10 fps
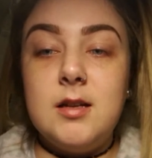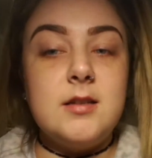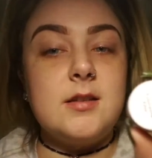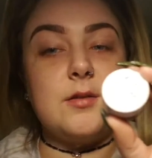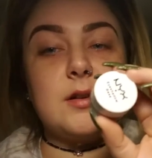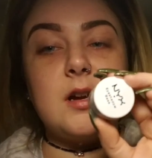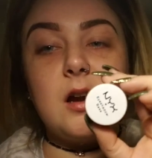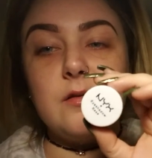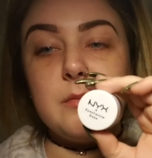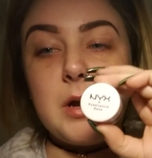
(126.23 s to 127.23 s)
So to
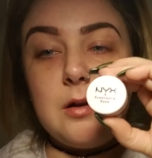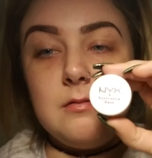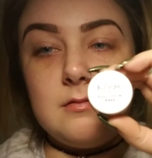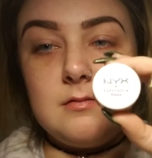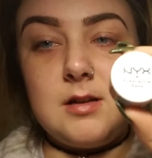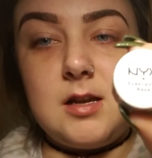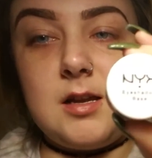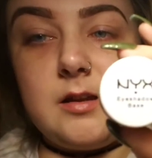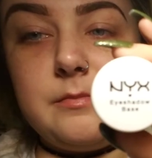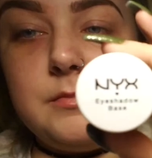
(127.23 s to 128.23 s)
carve them out,
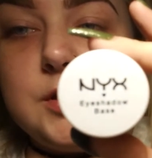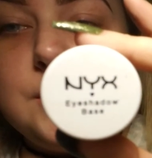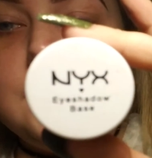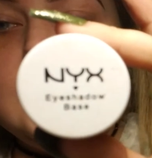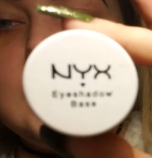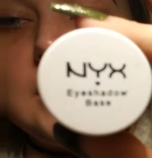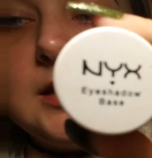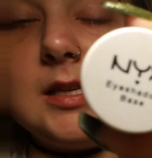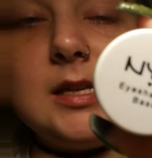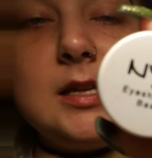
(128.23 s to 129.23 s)
I'm
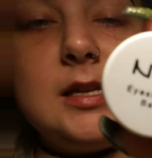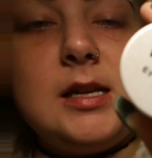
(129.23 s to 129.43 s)
using the